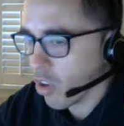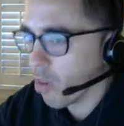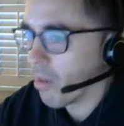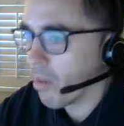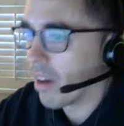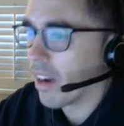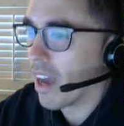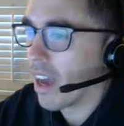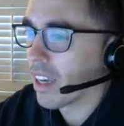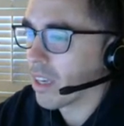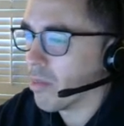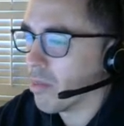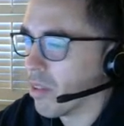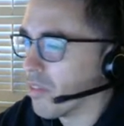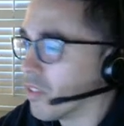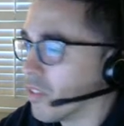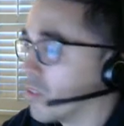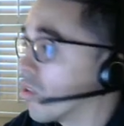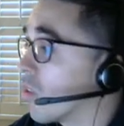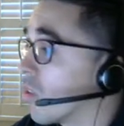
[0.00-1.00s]
about hockey, but if
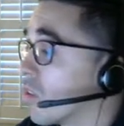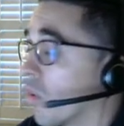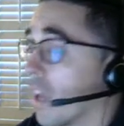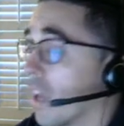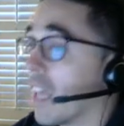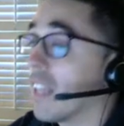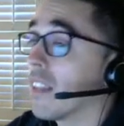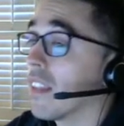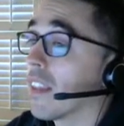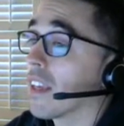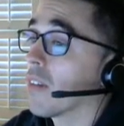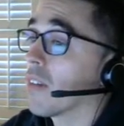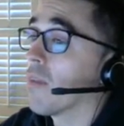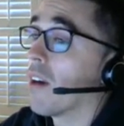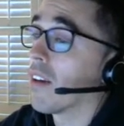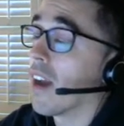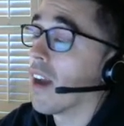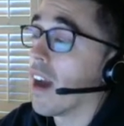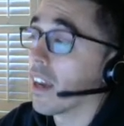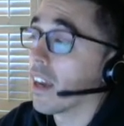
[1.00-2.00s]
you don't know anything
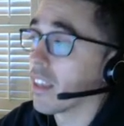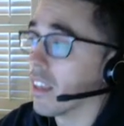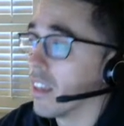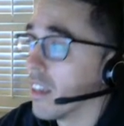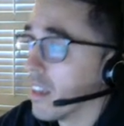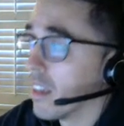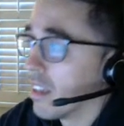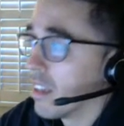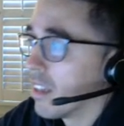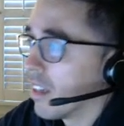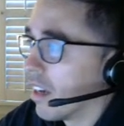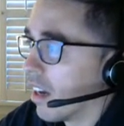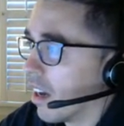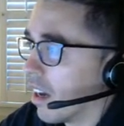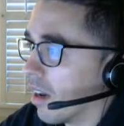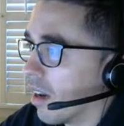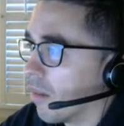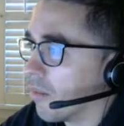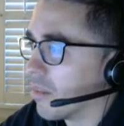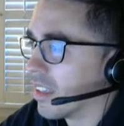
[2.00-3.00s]
about hockey,
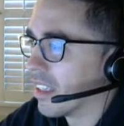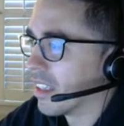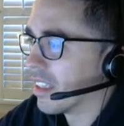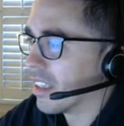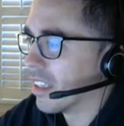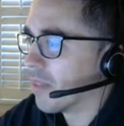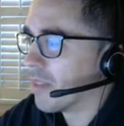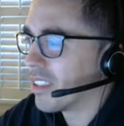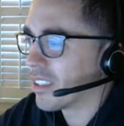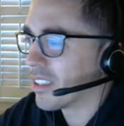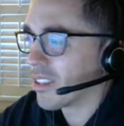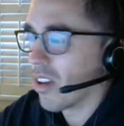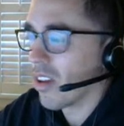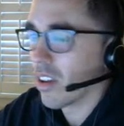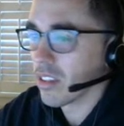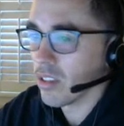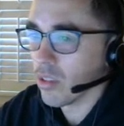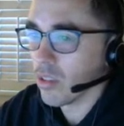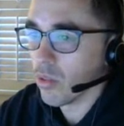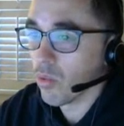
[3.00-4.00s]
let me just
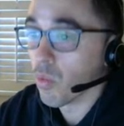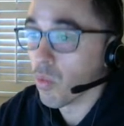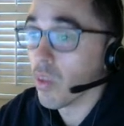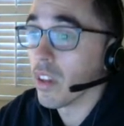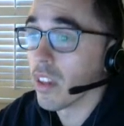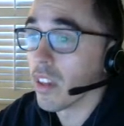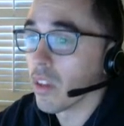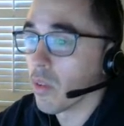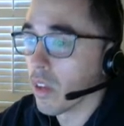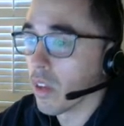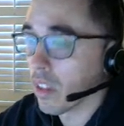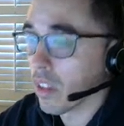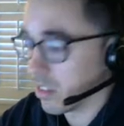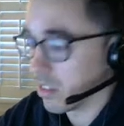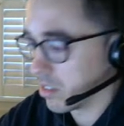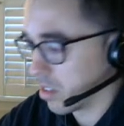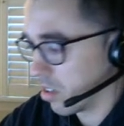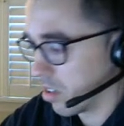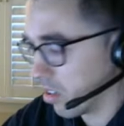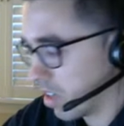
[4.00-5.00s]
talk to you really quickly.
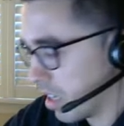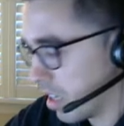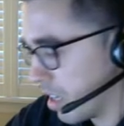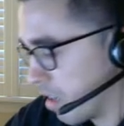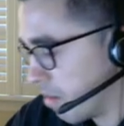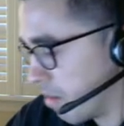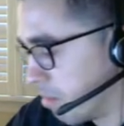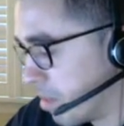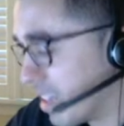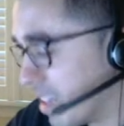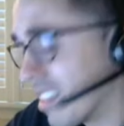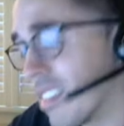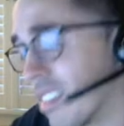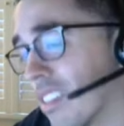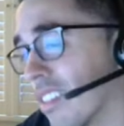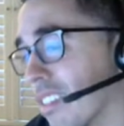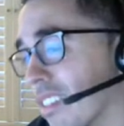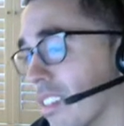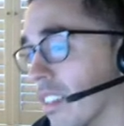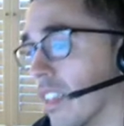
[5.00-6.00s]
So
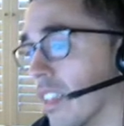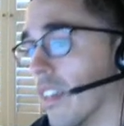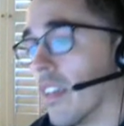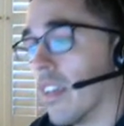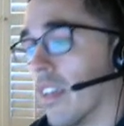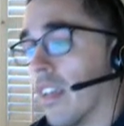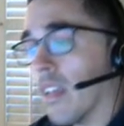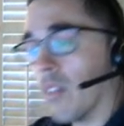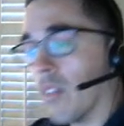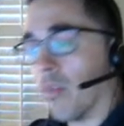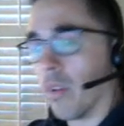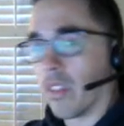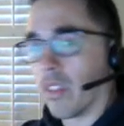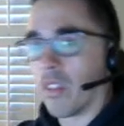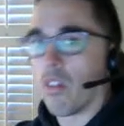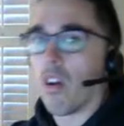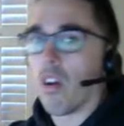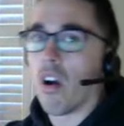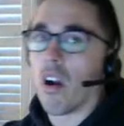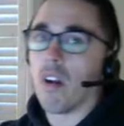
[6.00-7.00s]
basically what
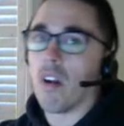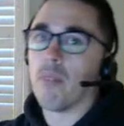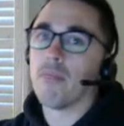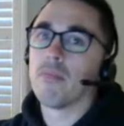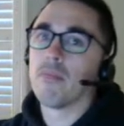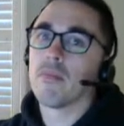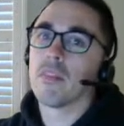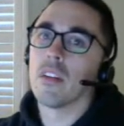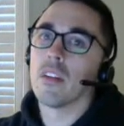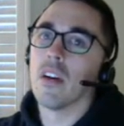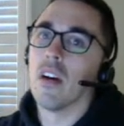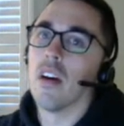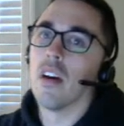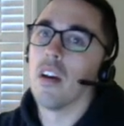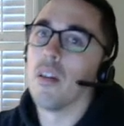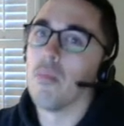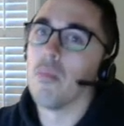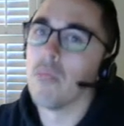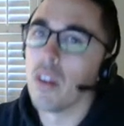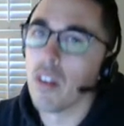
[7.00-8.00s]
there are
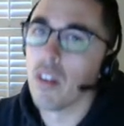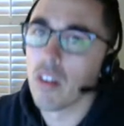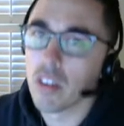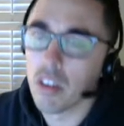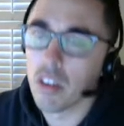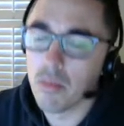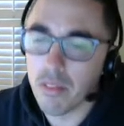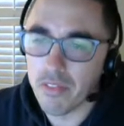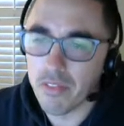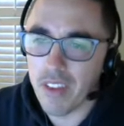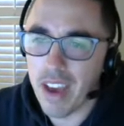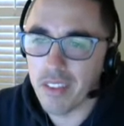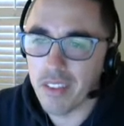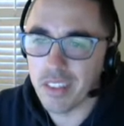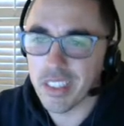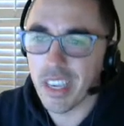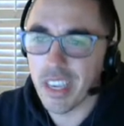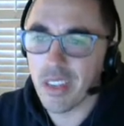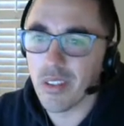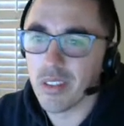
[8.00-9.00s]
going to be five
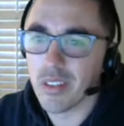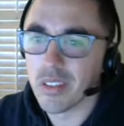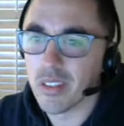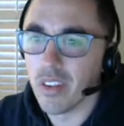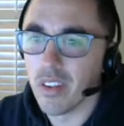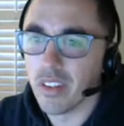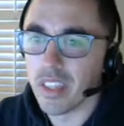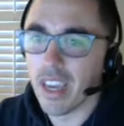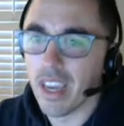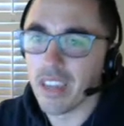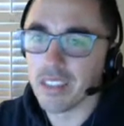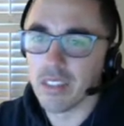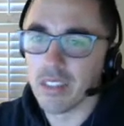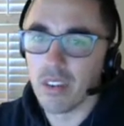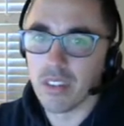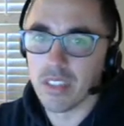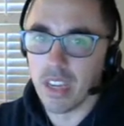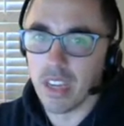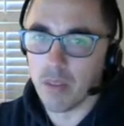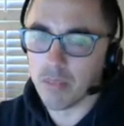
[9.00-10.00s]
skaters on the ice at
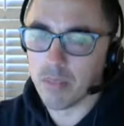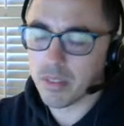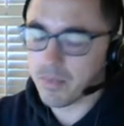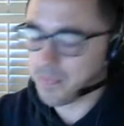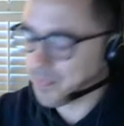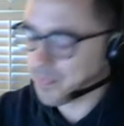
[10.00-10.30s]
all times.